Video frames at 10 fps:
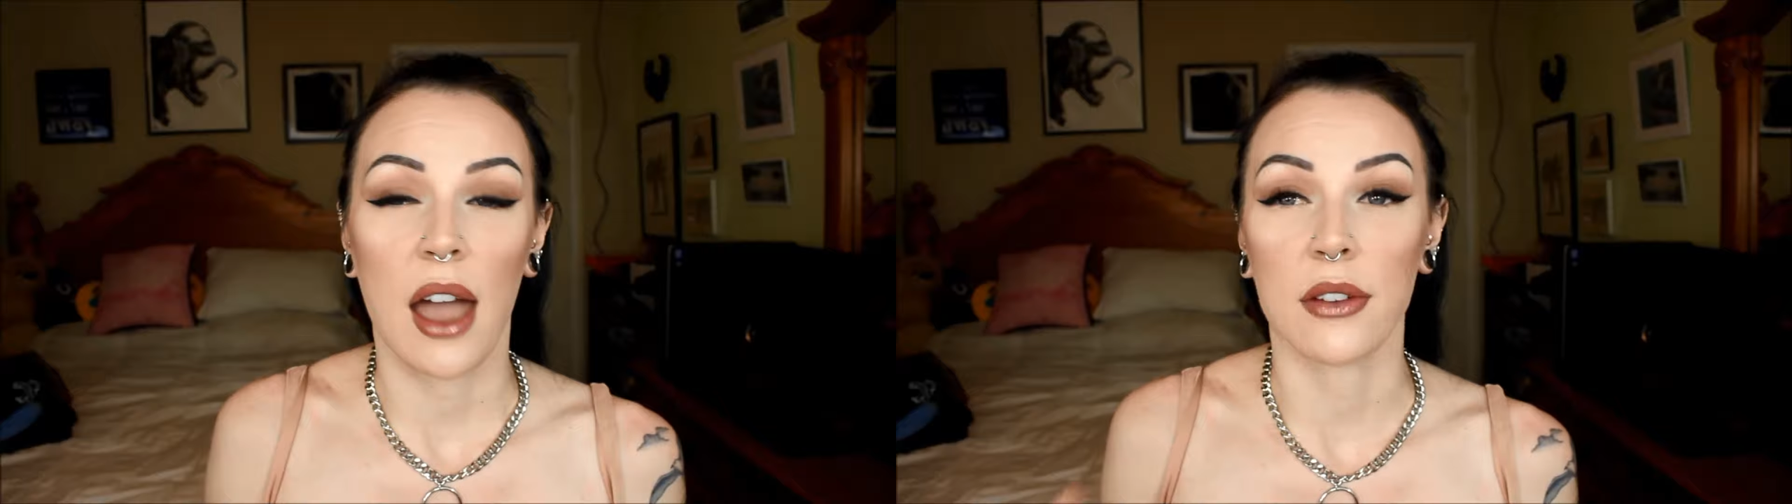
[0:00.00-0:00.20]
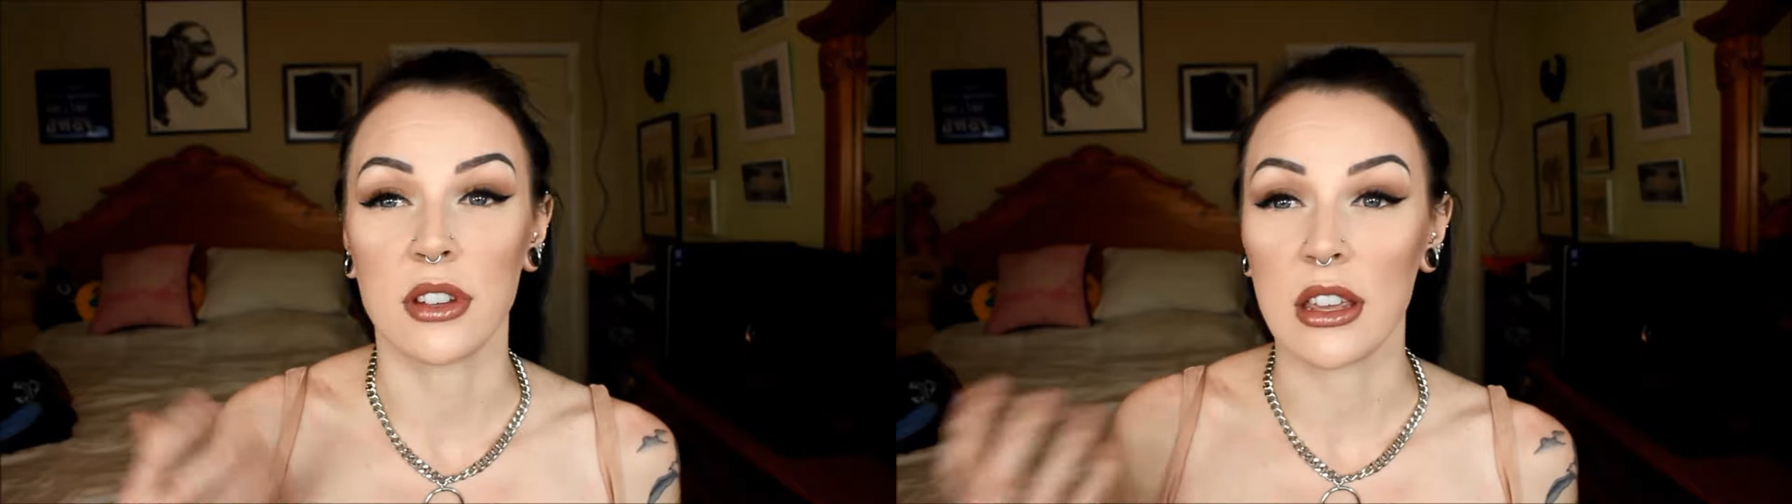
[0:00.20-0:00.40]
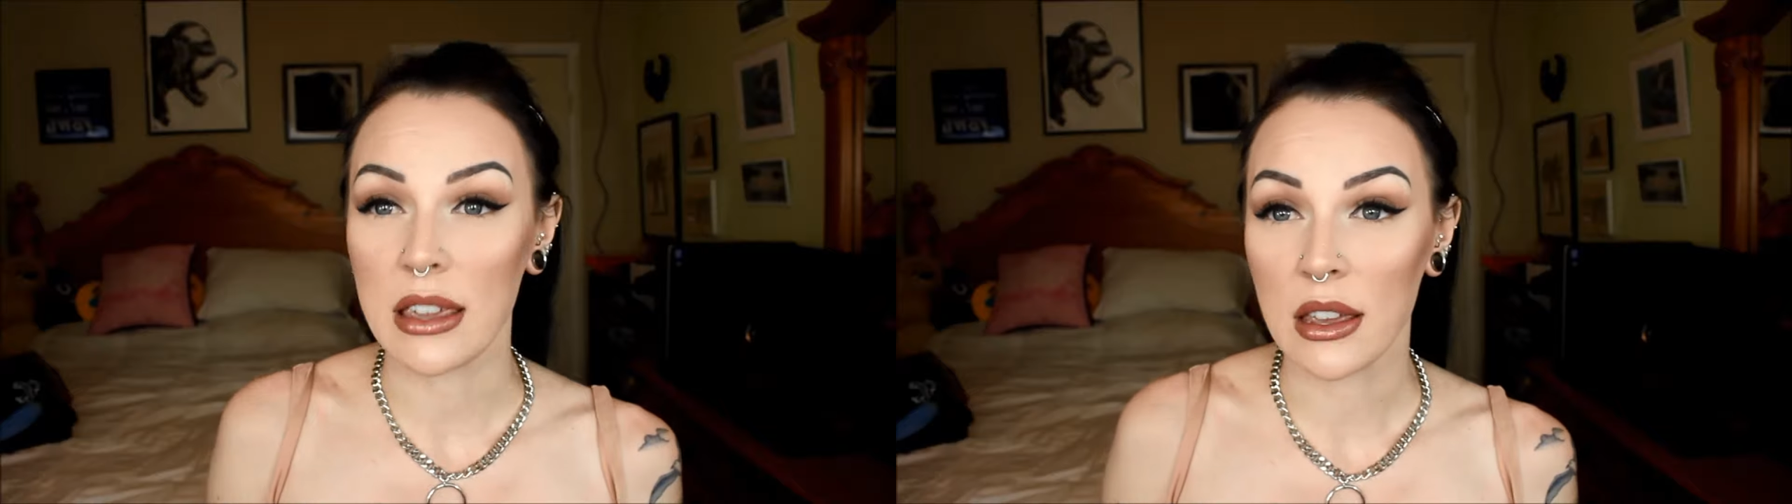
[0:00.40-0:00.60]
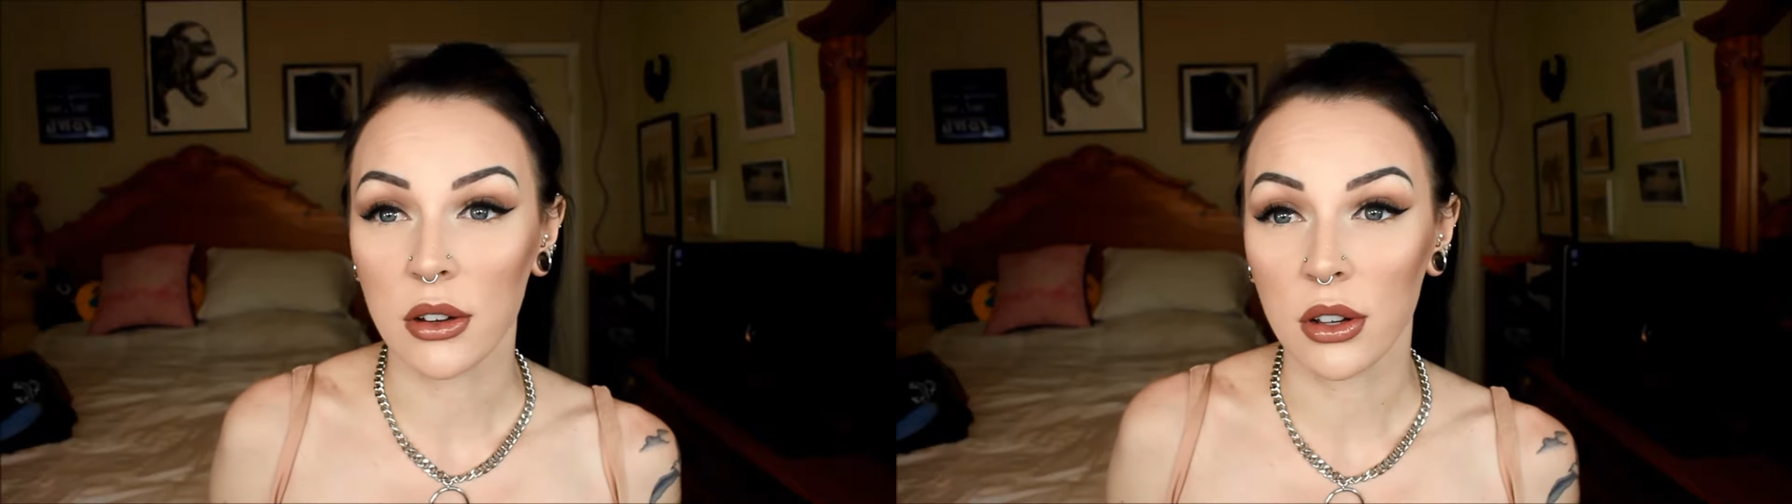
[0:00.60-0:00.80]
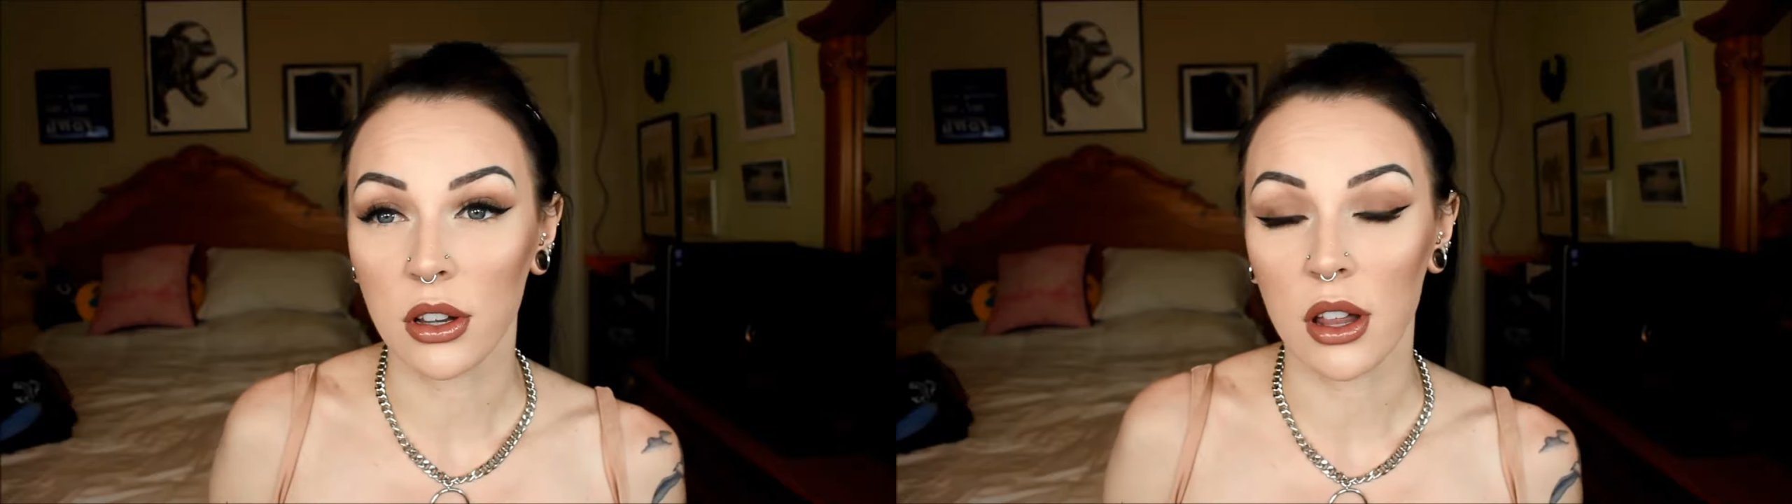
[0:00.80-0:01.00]
have to
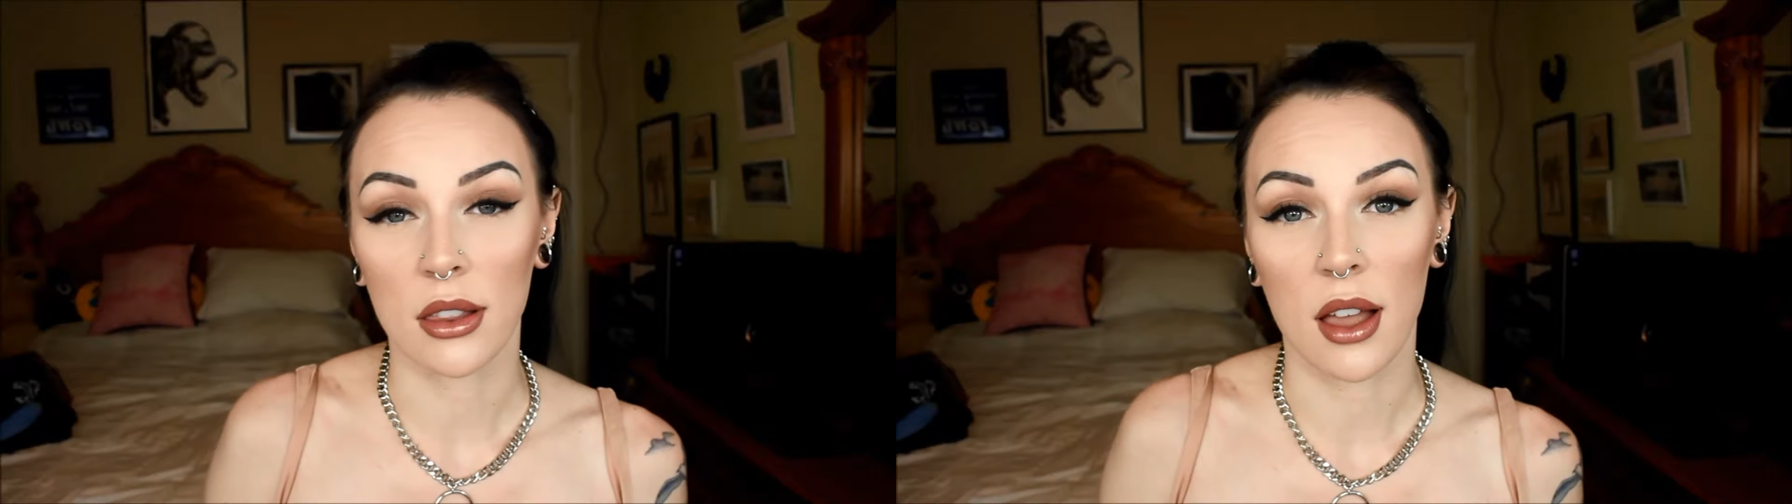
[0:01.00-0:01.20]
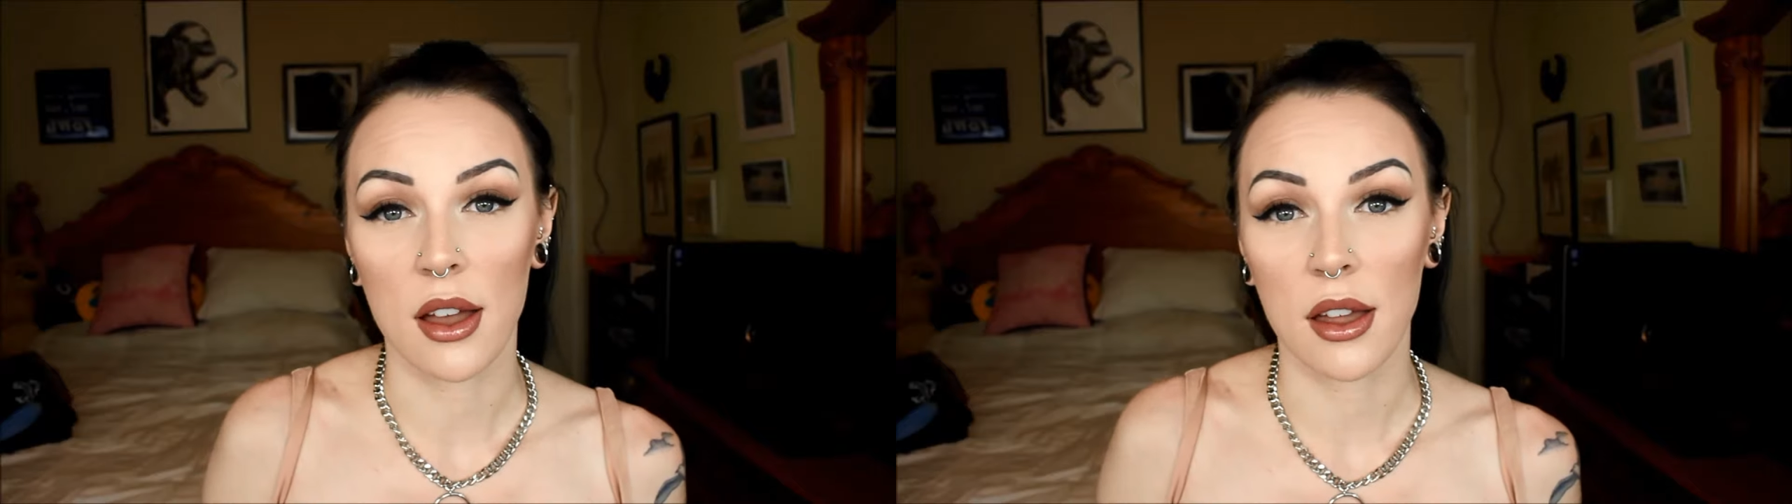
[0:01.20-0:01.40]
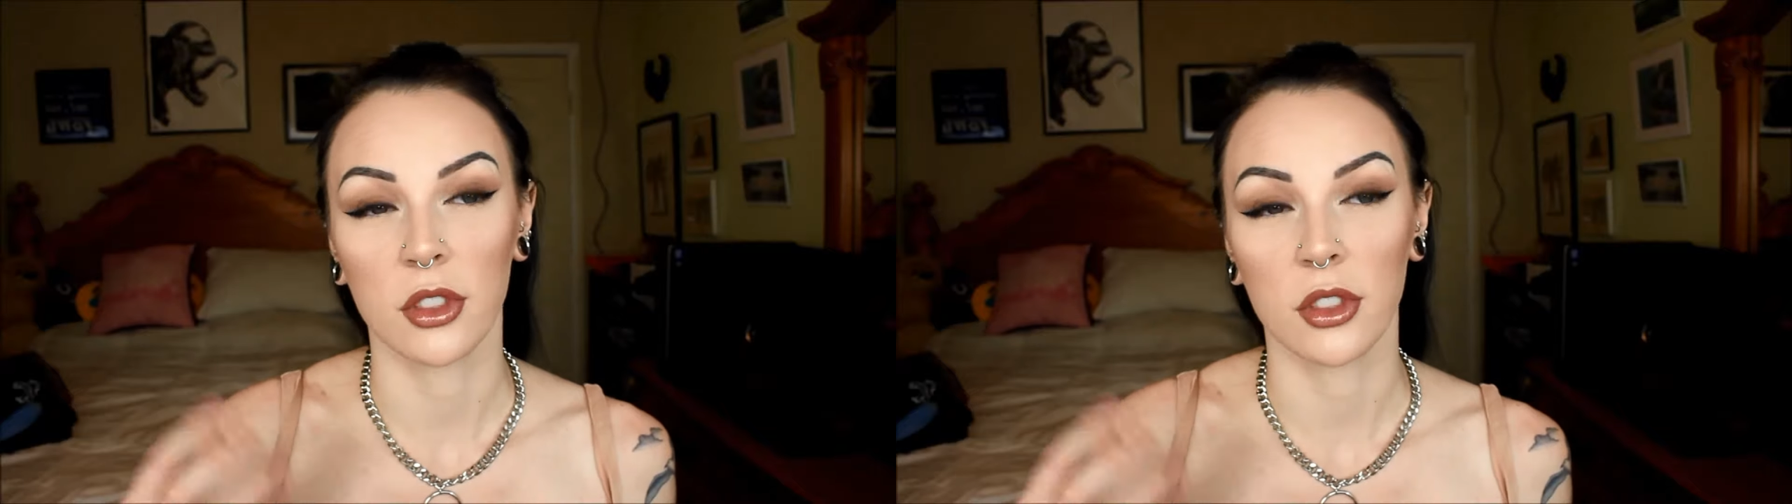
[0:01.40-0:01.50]
heal a lot